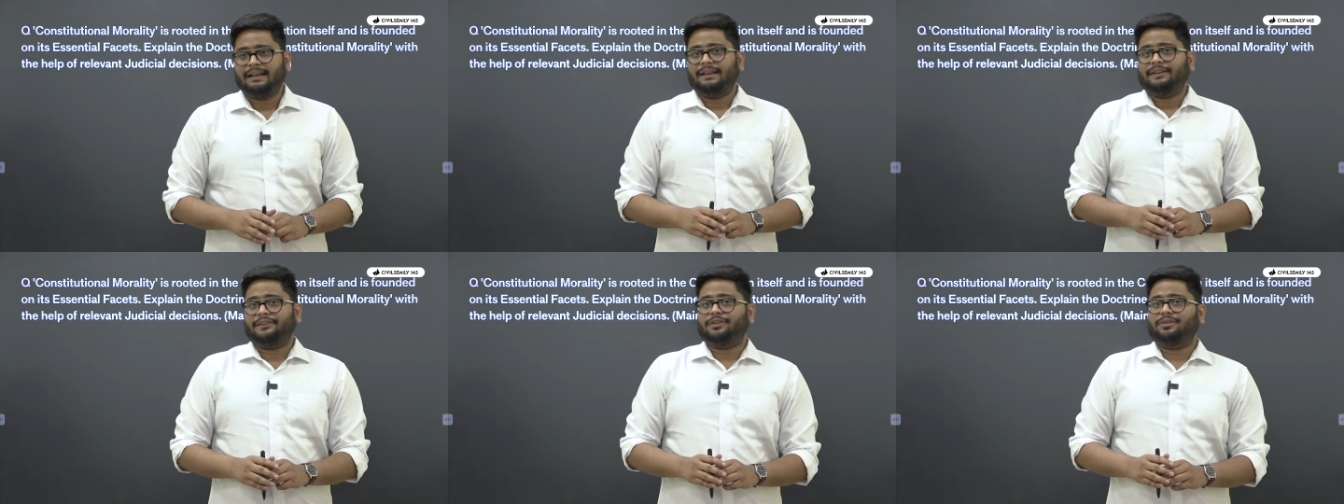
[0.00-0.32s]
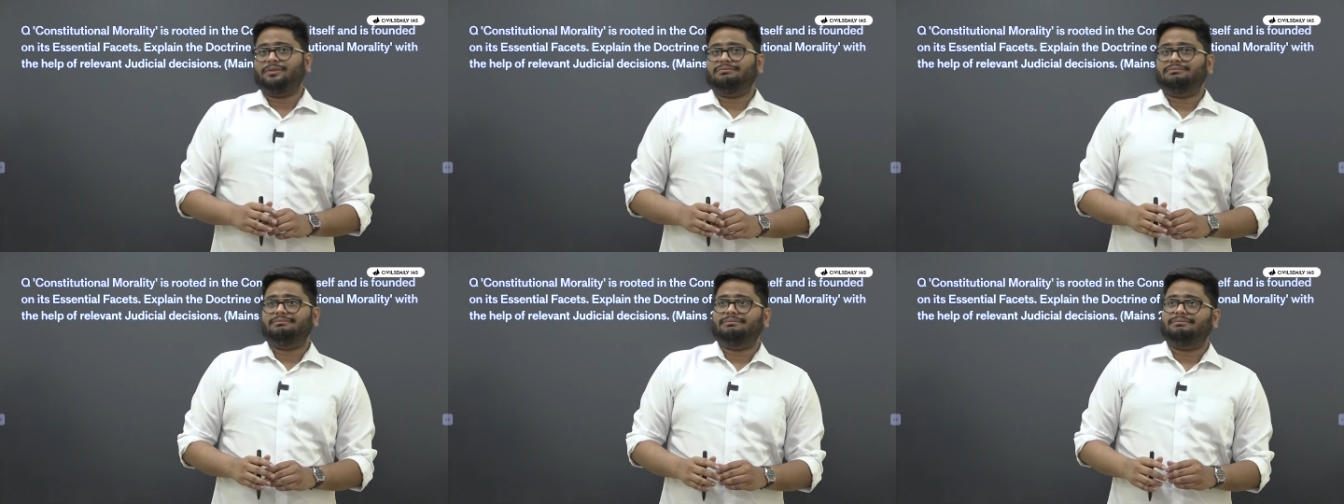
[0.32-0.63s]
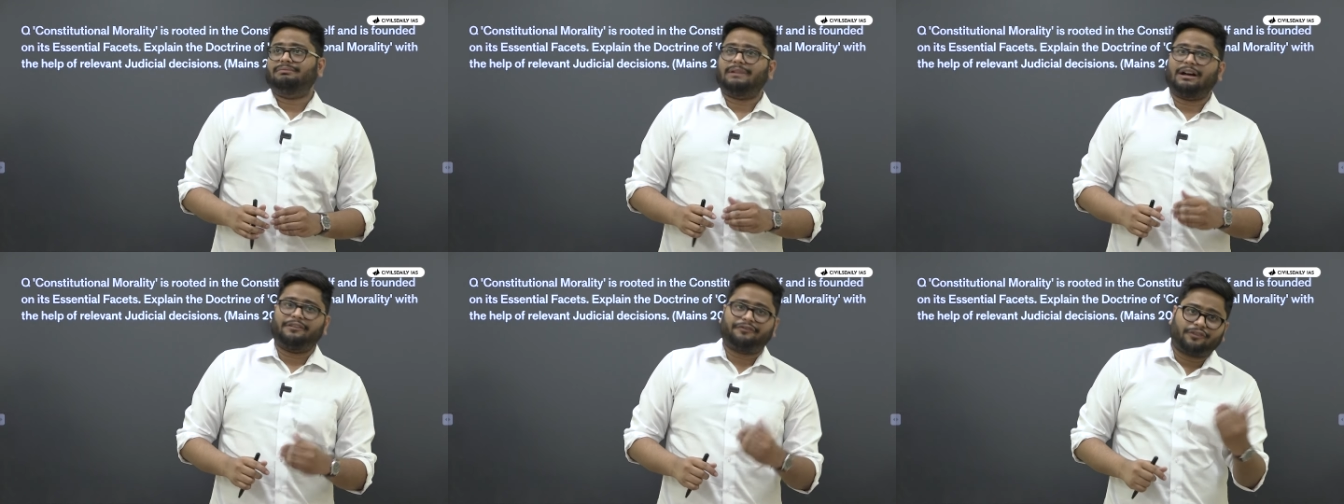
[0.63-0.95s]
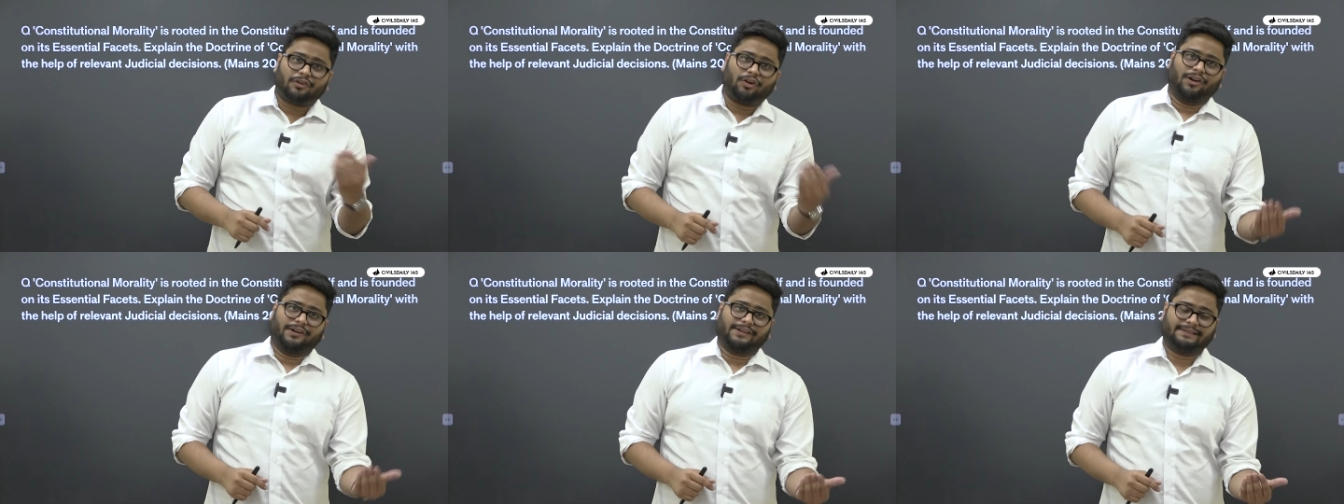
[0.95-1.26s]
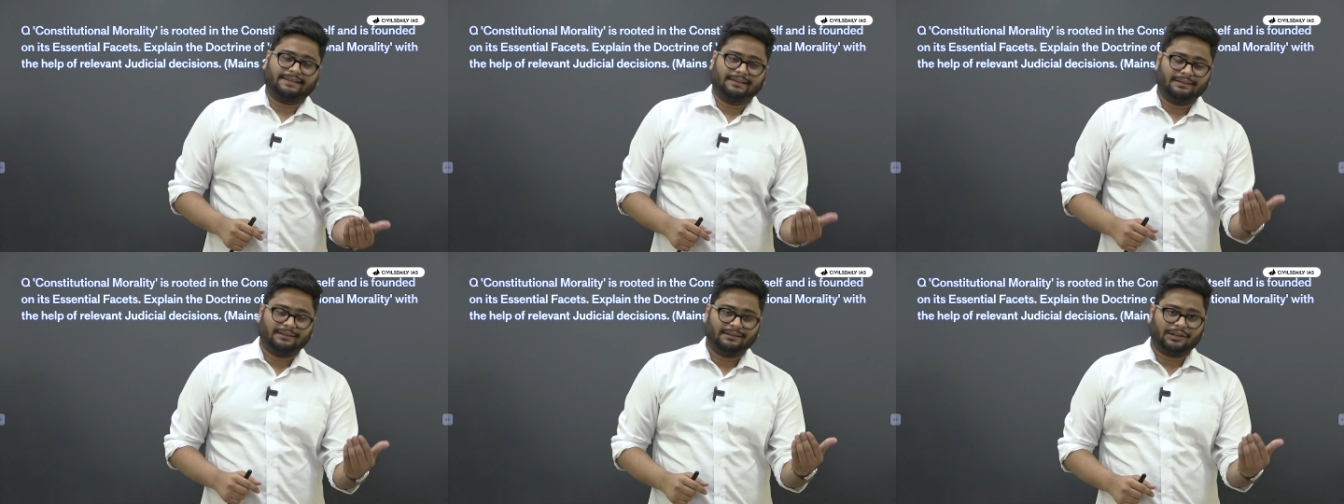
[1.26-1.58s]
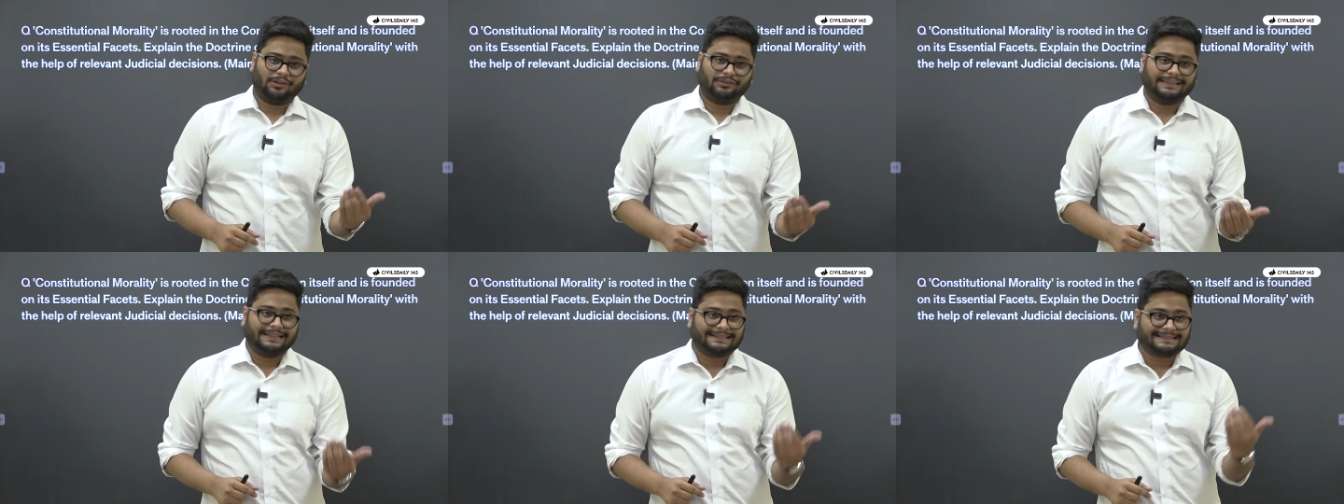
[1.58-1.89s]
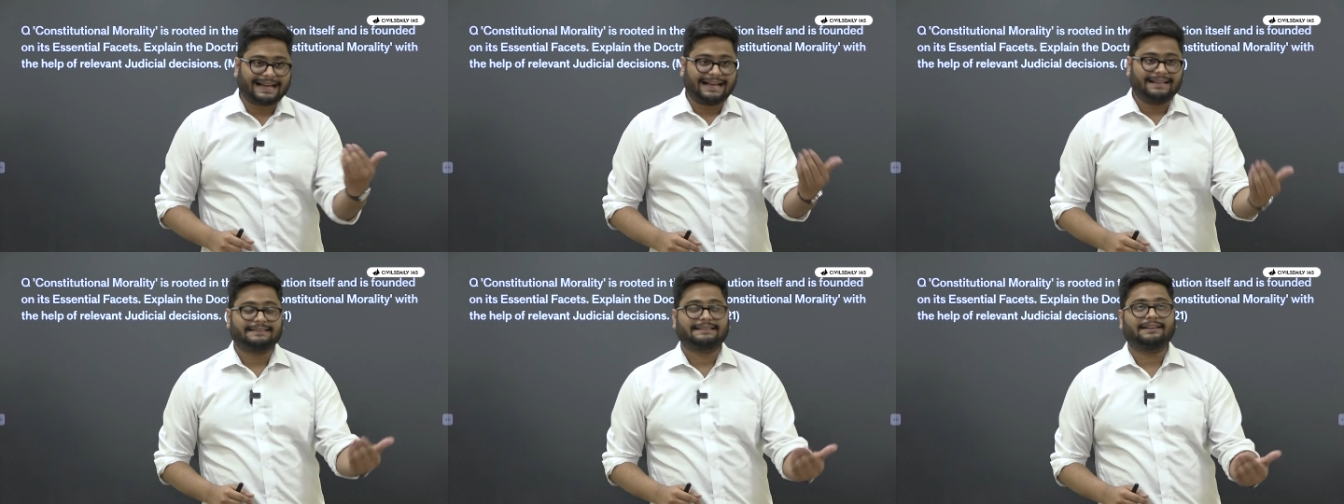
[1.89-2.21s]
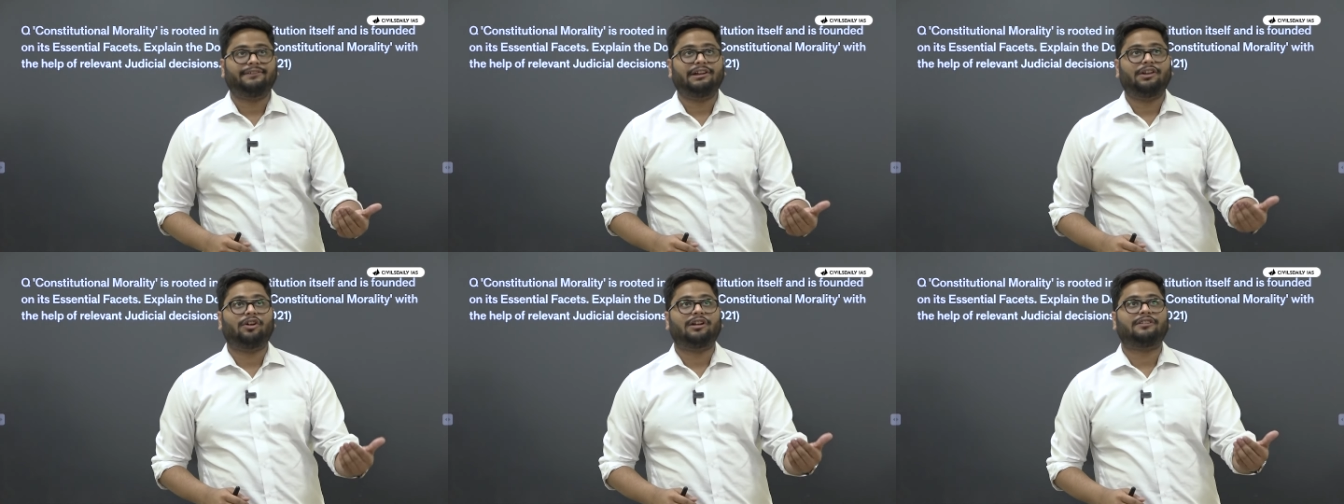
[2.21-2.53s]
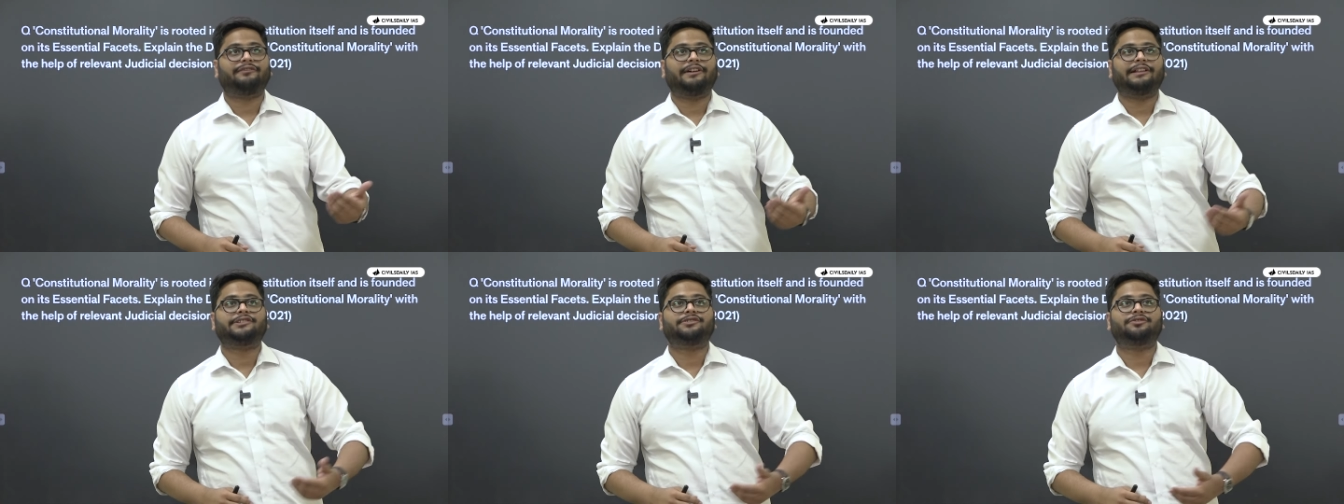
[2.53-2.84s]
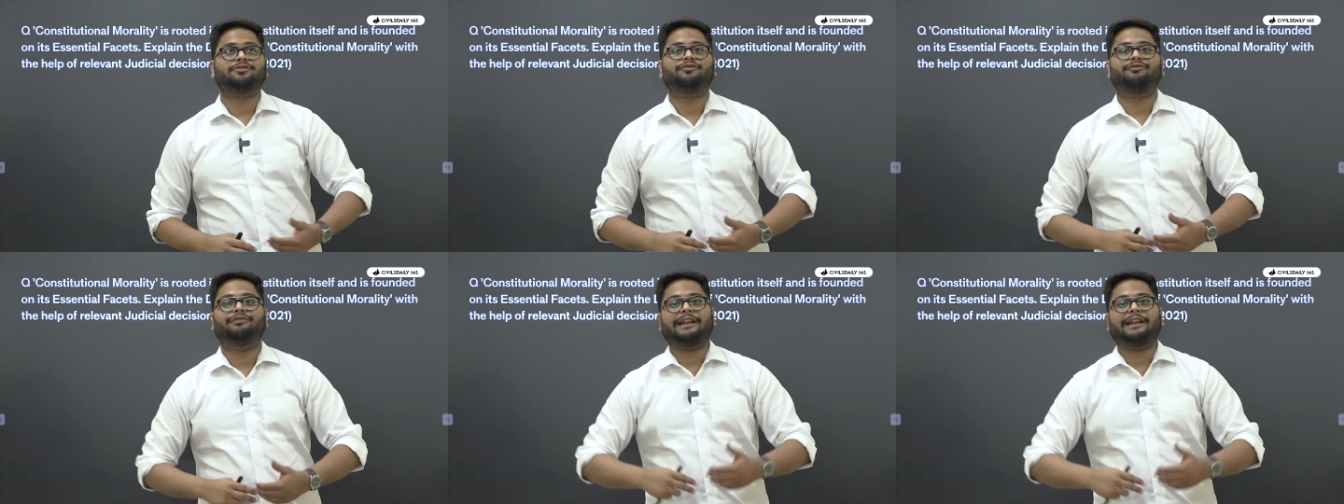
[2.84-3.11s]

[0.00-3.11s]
So, of course, now this answer will not fetch you